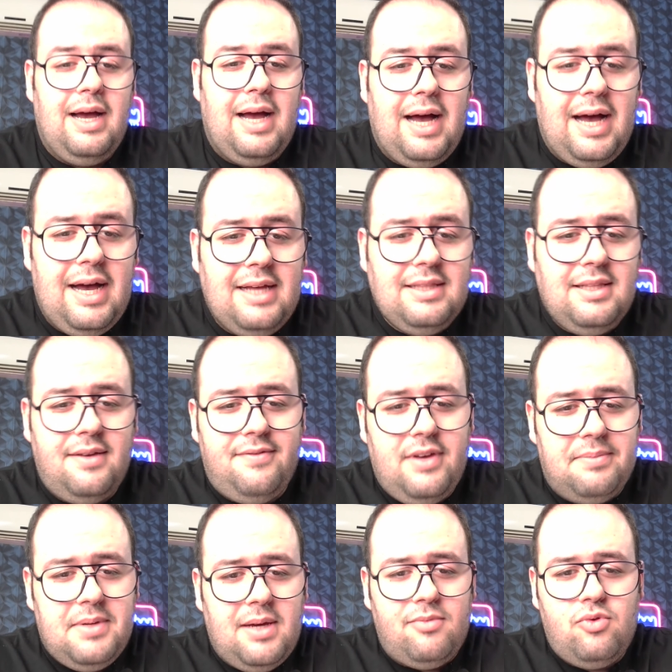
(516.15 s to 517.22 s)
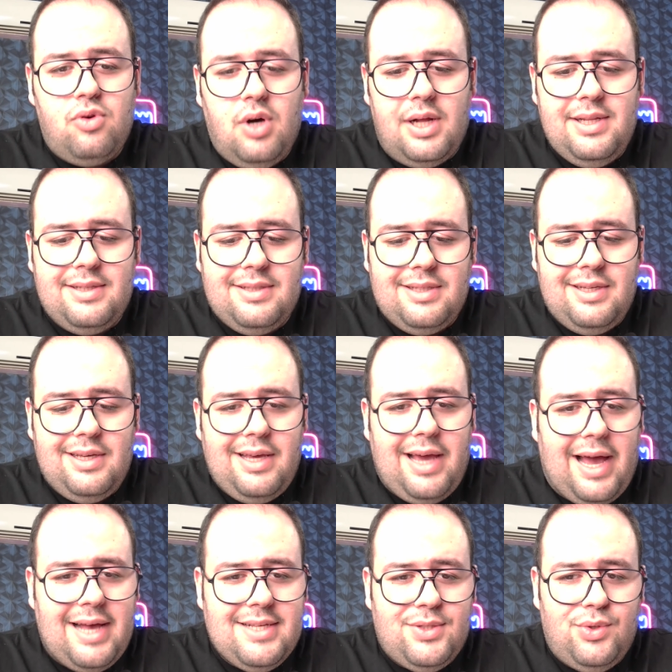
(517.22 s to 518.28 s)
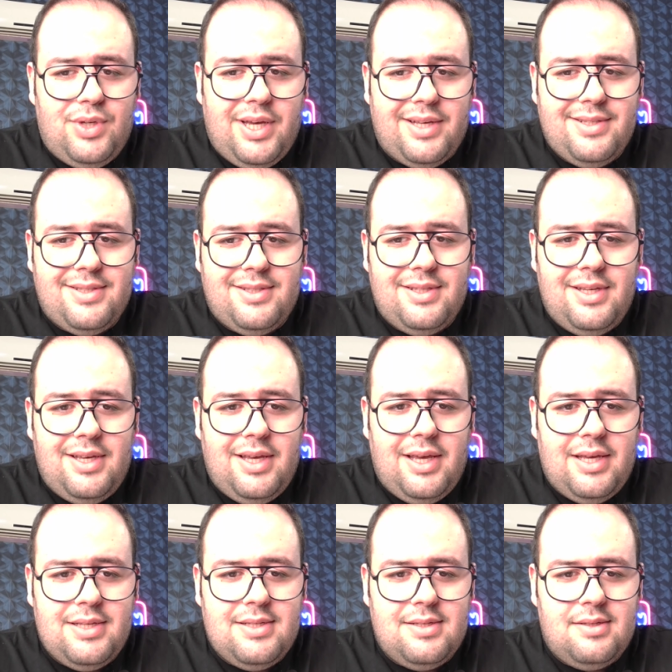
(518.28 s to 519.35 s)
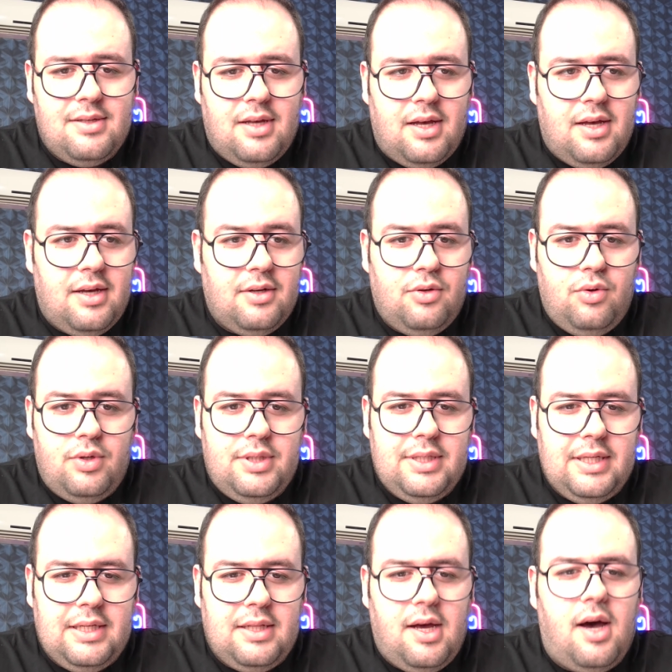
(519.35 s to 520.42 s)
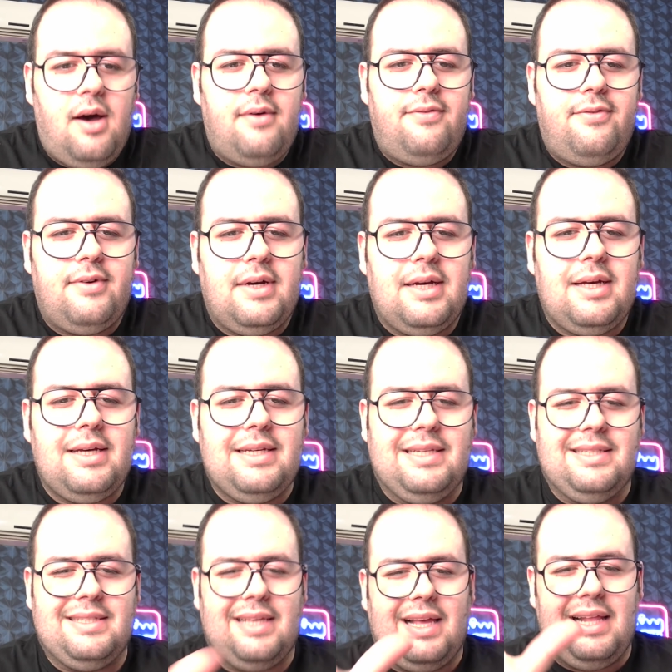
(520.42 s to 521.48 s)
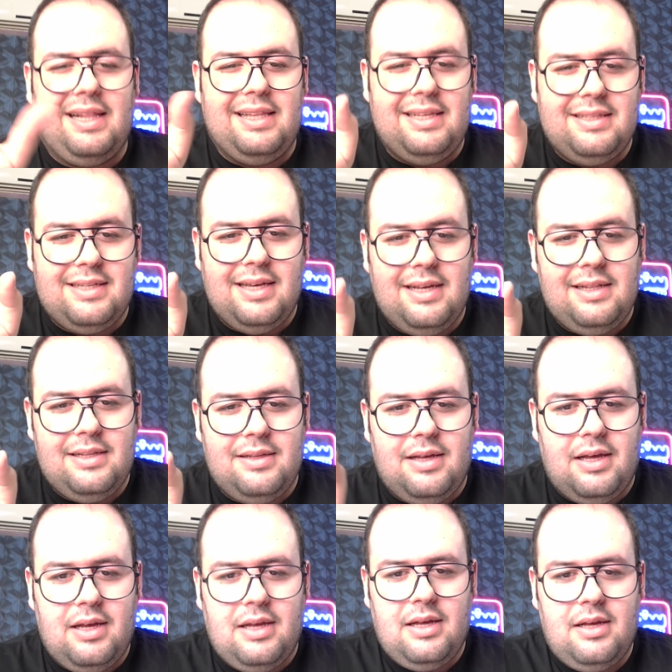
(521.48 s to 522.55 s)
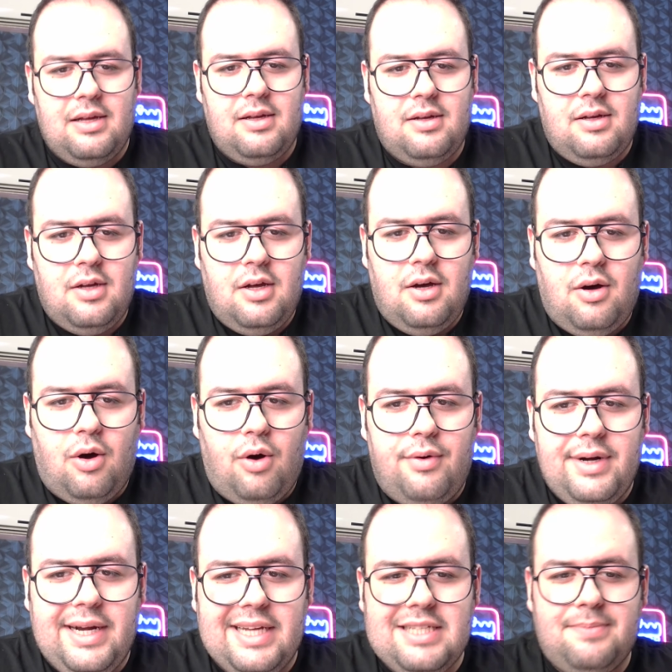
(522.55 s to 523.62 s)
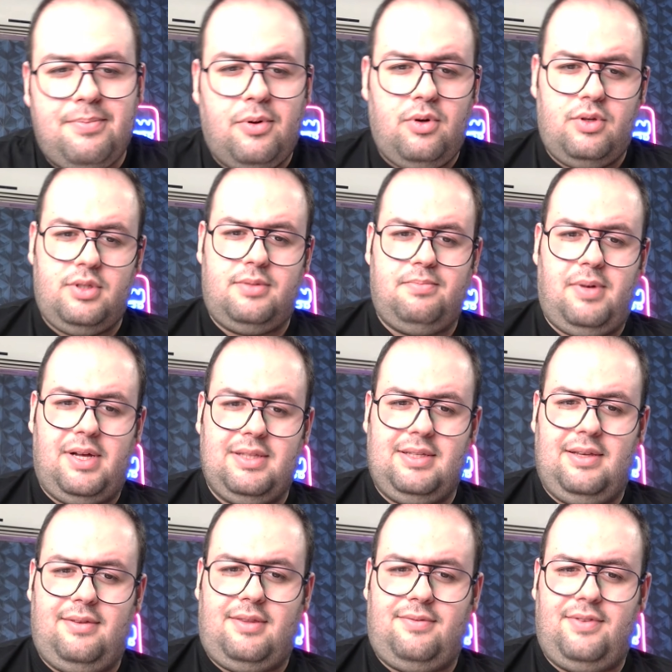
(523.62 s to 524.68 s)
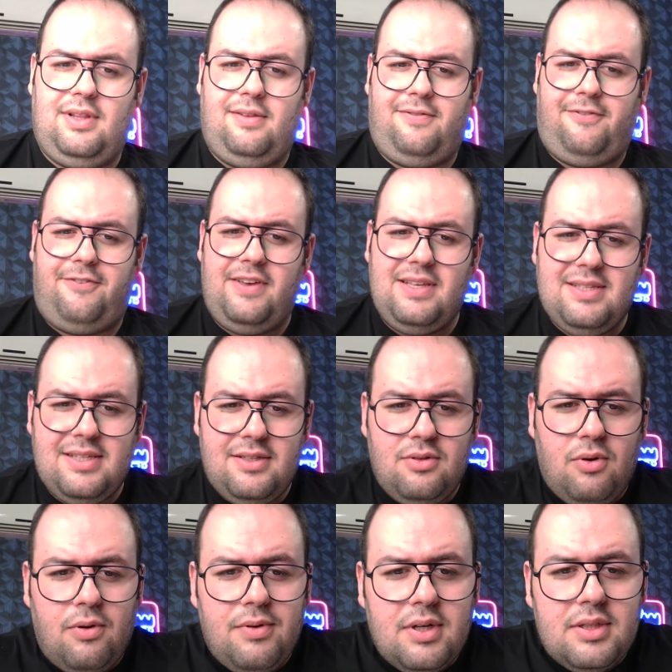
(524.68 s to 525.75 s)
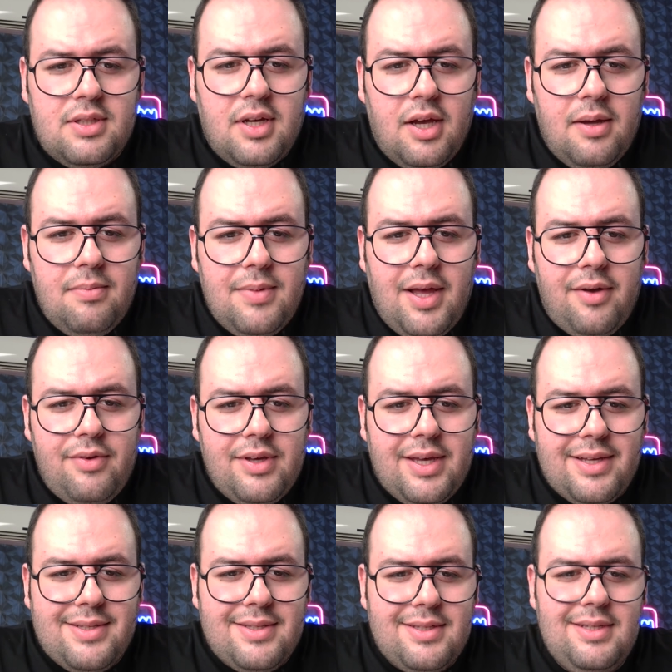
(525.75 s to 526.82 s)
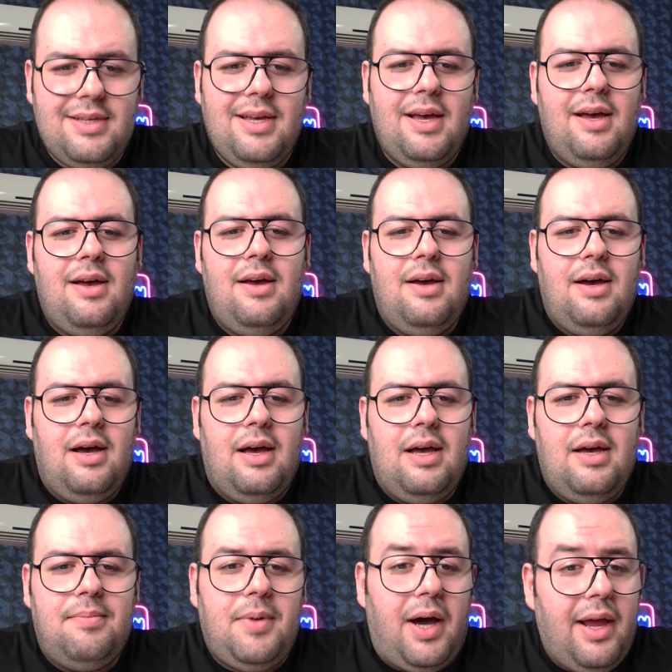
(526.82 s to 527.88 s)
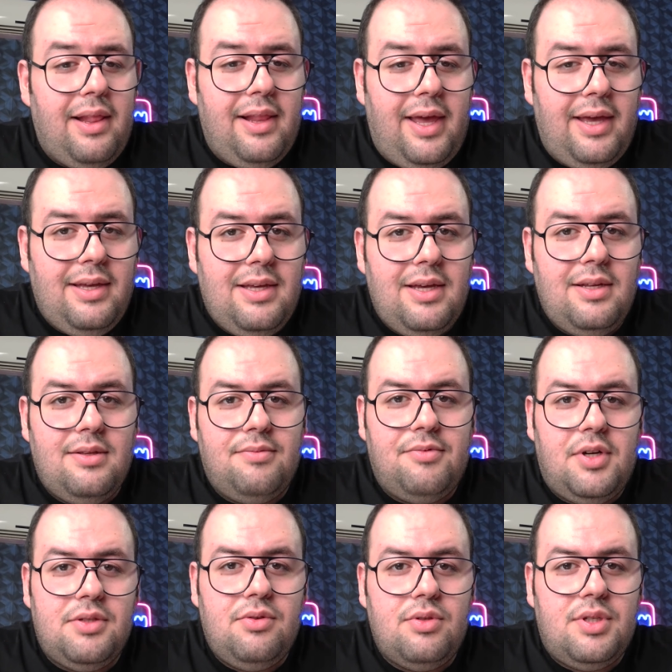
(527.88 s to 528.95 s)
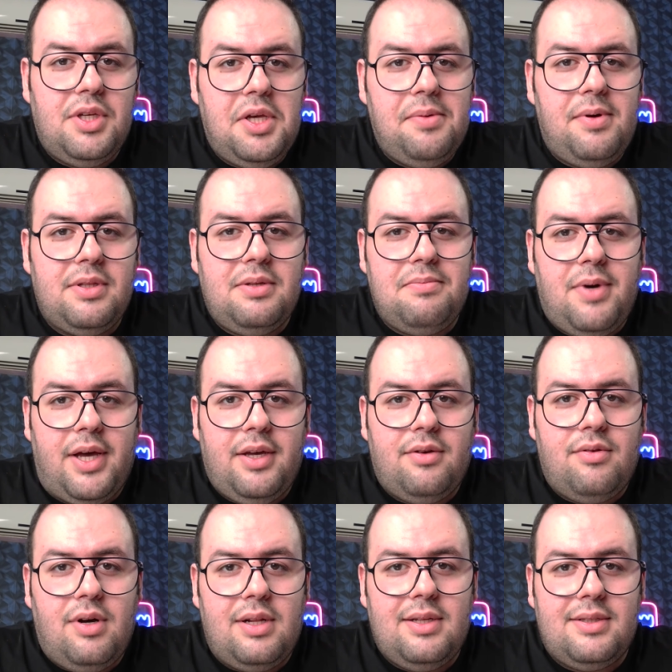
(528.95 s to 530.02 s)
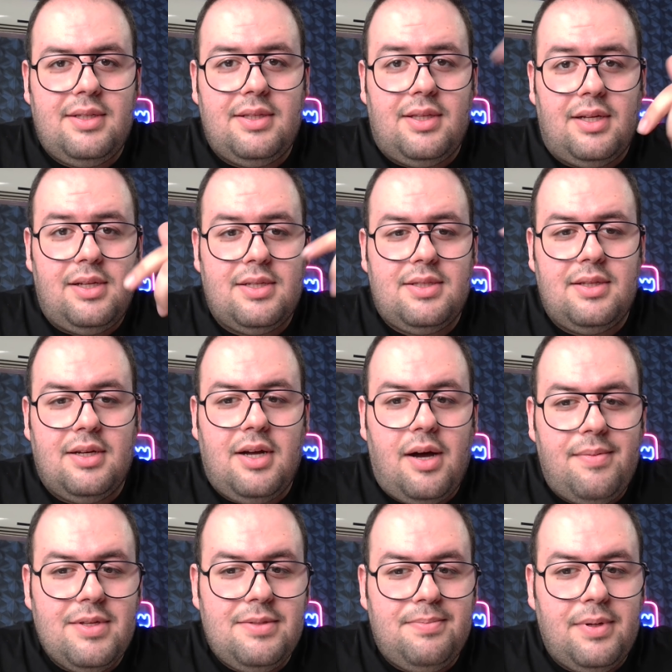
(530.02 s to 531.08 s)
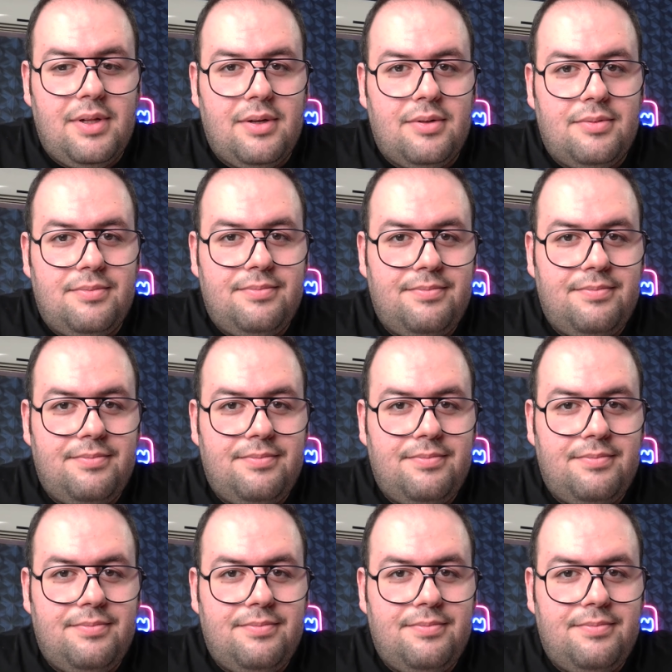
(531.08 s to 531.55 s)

And the webcam quality, as you can see, is good enough. It's a little overexposed, but it will fix it over time. Now you can see. I like it. What do you think about the mic quality? Tell us in the comments below.